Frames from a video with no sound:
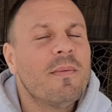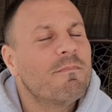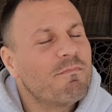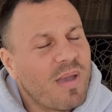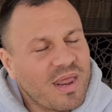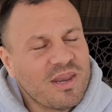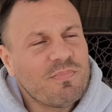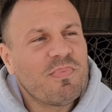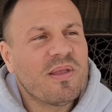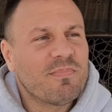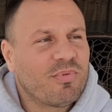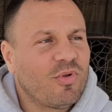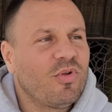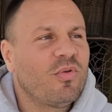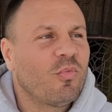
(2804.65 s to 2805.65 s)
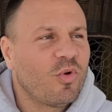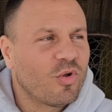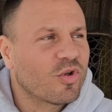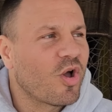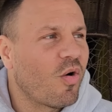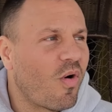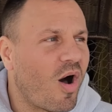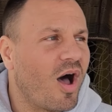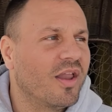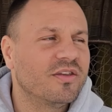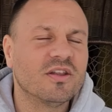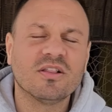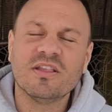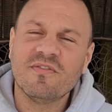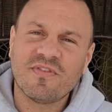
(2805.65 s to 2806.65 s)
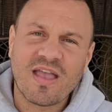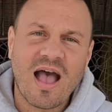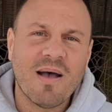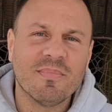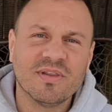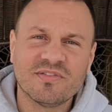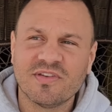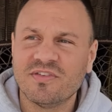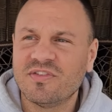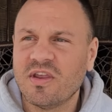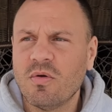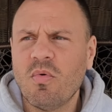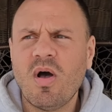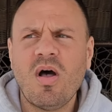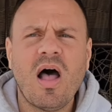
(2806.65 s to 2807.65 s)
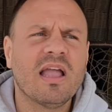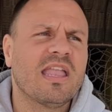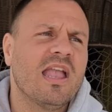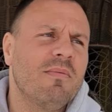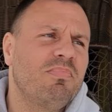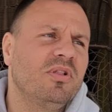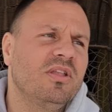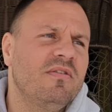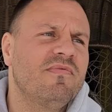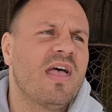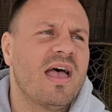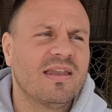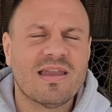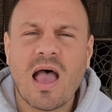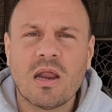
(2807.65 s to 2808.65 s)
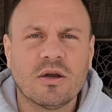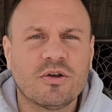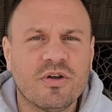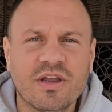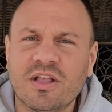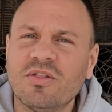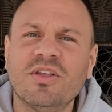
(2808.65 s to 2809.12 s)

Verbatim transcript: many people will go on to leave comments and say, Well, I can't believe that in Otter Creek.